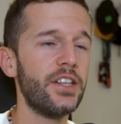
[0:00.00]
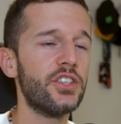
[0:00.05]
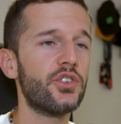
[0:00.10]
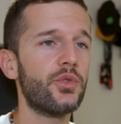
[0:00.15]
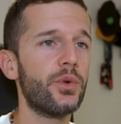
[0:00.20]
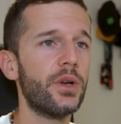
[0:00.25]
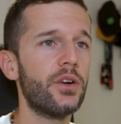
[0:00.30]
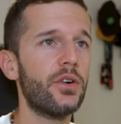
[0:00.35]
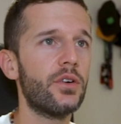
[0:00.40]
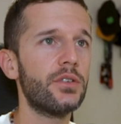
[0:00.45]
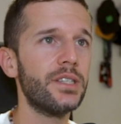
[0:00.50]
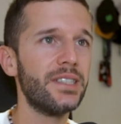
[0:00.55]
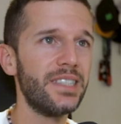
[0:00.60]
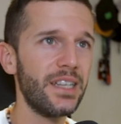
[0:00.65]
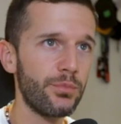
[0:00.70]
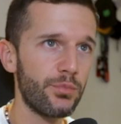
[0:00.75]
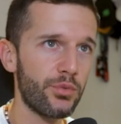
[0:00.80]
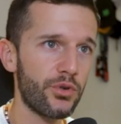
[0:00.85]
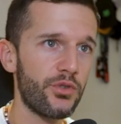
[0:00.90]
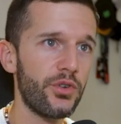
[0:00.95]
and to record it
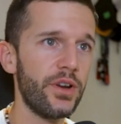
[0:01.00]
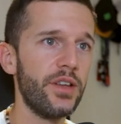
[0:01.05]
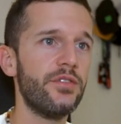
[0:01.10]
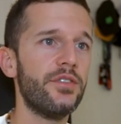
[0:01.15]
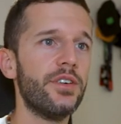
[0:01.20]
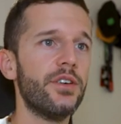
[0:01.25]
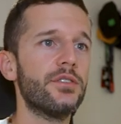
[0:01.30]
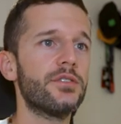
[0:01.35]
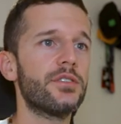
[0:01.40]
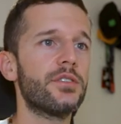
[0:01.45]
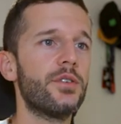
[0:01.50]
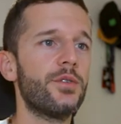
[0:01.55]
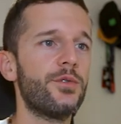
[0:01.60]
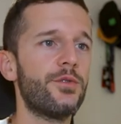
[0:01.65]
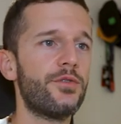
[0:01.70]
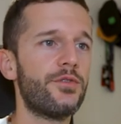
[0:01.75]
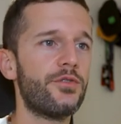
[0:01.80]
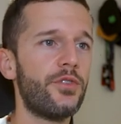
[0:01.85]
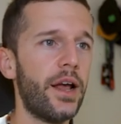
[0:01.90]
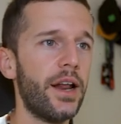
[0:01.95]
the previous
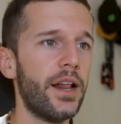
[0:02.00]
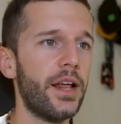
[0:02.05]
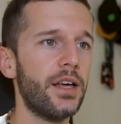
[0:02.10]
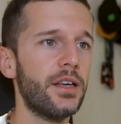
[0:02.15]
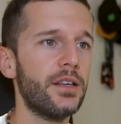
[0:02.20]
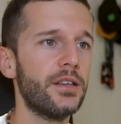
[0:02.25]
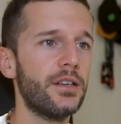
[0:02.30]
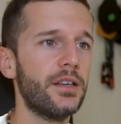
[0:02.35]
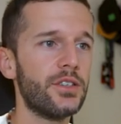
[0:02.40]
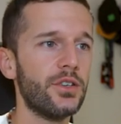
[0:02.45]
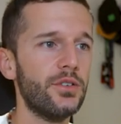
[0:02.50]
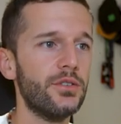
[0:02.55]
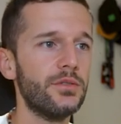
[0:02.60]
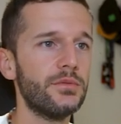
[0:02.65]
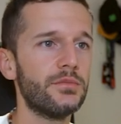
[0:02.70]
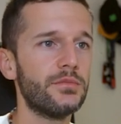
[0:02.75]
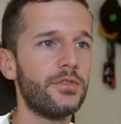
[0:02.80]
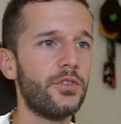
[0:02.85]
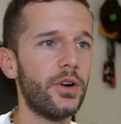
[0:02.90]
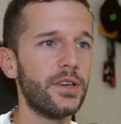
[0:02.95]
Friday.
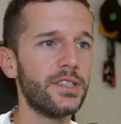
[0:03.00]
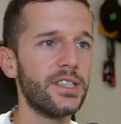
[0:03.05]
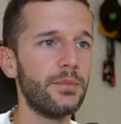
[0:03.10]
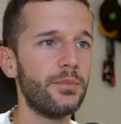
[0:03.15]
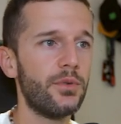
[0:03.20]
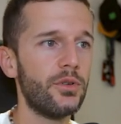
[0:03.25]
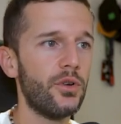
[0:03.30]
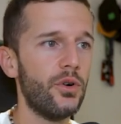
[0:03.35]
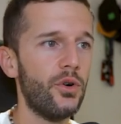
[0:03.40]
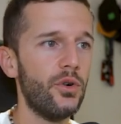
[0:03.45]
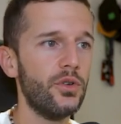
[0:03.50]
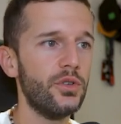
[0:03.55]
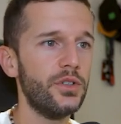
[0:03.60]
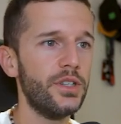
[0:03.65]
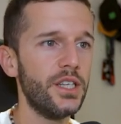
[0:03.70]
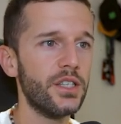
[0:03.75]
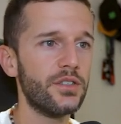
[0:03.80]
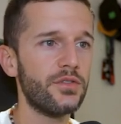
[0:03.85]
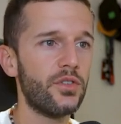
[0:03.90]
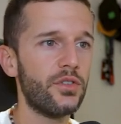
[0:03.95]
So for example, all
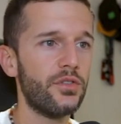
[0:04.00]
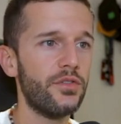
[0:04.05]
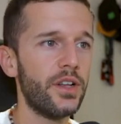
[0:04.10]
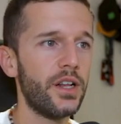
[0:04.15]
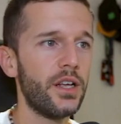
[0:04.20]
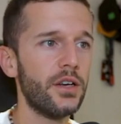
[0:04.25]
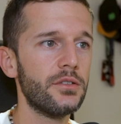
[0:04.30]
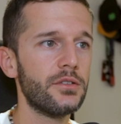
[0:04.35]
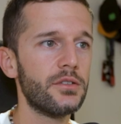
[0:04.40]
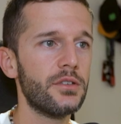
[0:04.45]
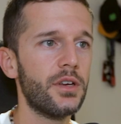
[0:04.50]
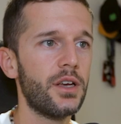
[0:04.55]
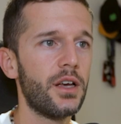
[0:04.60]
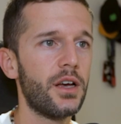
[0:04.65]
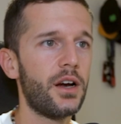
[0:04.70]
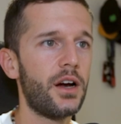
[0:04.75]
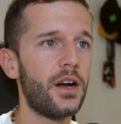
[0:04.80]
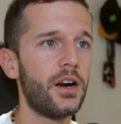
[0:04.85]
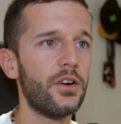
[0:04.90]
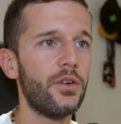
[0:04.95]
these four videos
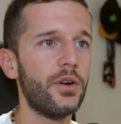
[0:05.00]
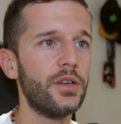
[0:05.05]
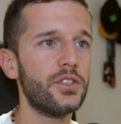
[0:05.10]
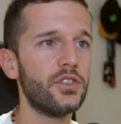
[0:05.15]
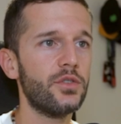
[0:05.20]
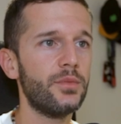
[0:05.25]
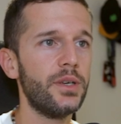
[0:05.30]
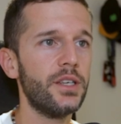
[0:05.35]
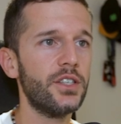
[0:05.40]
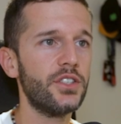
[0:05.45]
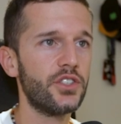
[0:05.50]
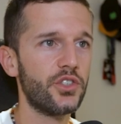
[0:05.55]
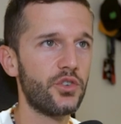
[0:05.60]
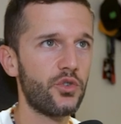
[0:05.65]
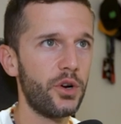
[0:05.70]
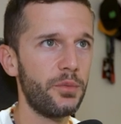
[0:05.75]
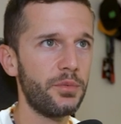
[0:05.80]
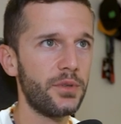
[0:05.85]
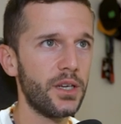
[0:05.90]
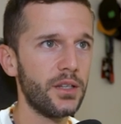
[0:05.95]
are going to be
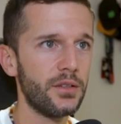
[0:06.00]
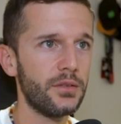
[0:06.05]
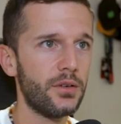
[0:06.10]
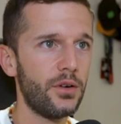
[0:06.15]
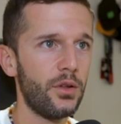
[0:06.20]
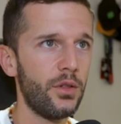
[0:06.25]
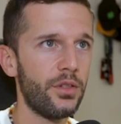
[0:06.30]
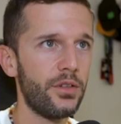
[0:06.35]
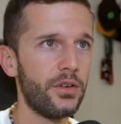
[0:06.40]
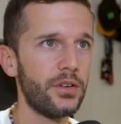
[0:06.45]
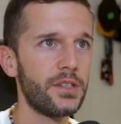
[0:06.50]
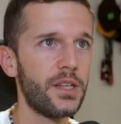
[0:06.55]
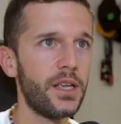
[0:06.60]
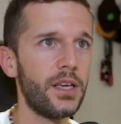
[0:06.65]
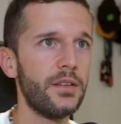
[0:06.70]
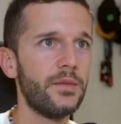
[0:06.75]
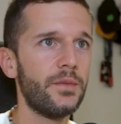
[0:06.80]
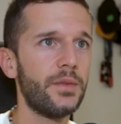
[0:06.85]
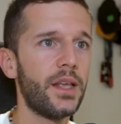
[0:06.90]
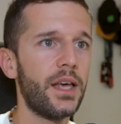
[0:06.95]
scripted on
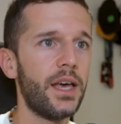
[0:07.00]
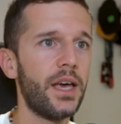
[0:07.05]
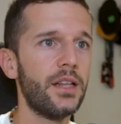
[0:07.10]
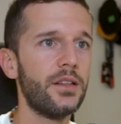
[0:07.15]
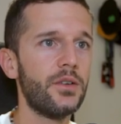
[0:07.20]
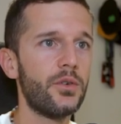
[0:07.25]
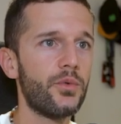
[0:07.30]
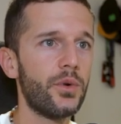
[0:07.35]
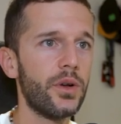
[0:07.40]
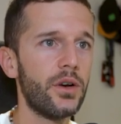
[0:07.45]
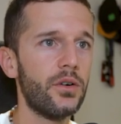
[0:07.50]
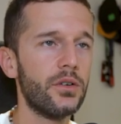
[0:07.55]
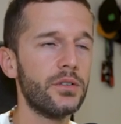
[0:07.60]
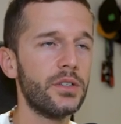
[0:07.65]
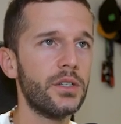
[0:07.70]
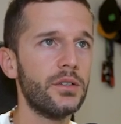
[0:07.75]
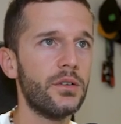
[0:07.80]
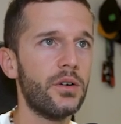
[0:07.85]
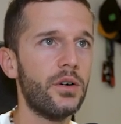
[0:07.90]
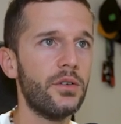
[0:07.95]
Thursday and
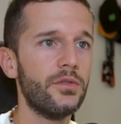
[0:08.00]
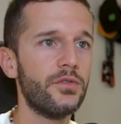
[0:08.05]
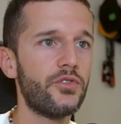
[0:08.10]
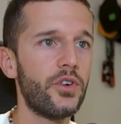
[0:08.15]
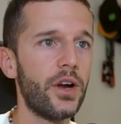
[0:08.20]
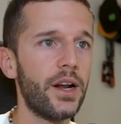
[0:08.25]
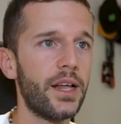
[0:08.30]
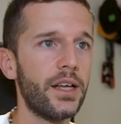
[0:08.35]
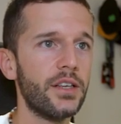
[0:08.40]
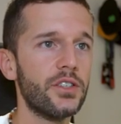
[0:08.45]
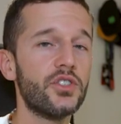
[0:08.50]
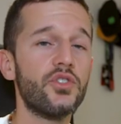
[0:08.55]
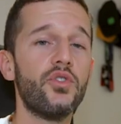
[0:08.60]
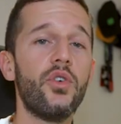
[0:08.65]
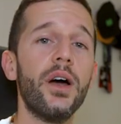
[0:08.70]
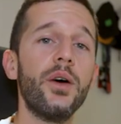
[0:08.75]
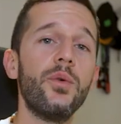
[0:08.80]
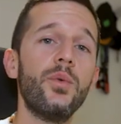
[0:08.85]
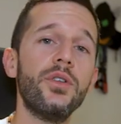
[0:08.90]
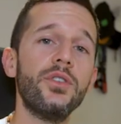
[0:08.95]
recorded on Friday.
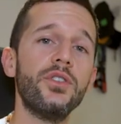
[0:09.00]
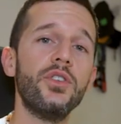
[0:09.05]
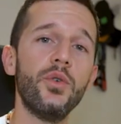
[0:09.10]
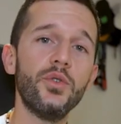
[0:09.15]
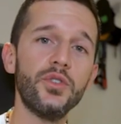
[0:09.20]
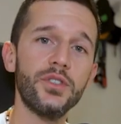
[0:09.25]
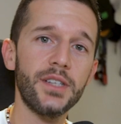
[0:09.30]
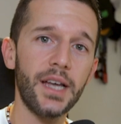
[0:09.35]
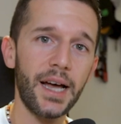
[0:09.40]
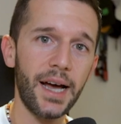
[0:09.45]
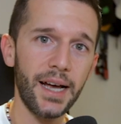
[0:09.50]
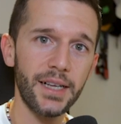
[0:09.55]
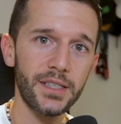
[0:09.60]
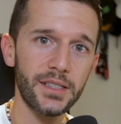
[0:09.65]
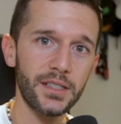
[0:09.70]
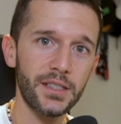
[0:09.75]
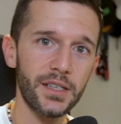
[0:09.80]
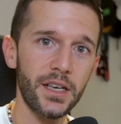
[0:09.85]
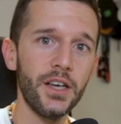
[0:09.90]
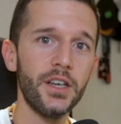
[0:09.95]
So I want those
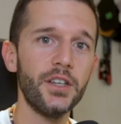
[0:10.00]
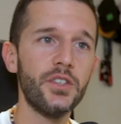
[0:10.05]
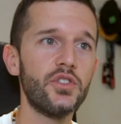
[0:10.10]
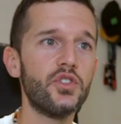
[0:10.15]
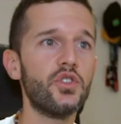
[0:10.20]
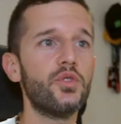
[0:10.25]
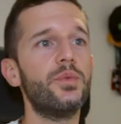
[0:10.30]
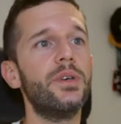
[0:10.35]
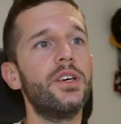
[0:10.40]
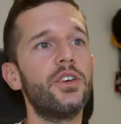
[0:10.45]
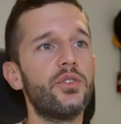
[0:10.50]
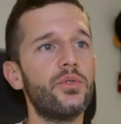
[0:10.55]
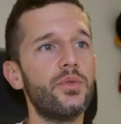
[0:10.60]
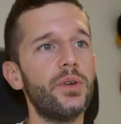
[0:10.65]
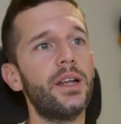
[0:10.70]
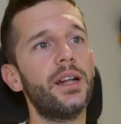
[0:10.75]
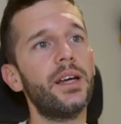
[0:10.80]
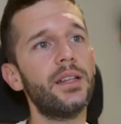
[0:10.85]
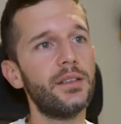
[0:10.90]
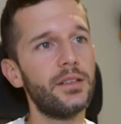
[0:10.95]
tasks to be
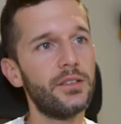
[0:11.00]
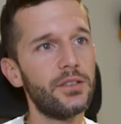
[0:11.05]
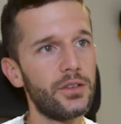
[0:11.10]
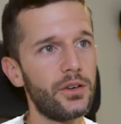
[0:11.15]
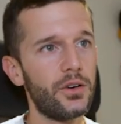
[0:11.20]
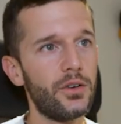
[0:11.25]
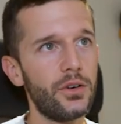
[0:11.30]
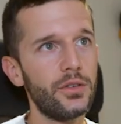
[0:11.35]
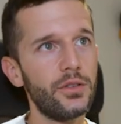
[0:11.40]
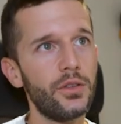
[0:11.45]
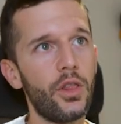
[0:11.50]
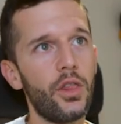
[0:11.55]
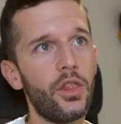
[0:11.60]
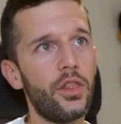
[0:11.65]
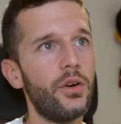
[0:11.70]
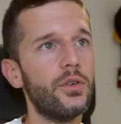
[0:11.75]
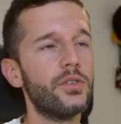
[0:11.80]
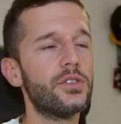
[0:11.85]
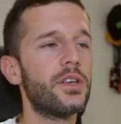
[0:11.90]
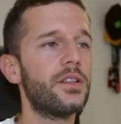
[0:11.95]
created on
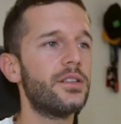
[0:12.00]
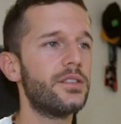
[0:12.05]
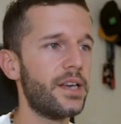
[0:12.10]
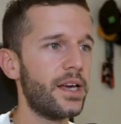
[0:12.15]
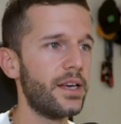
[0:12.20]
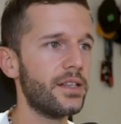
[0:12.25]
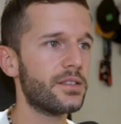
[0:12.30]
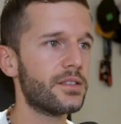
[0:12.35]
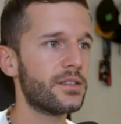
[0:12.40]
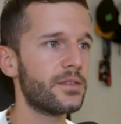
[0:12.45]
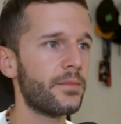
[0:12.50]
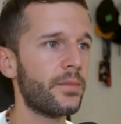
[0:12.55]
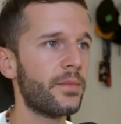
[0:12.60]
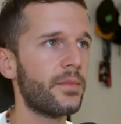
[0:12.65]
those dates.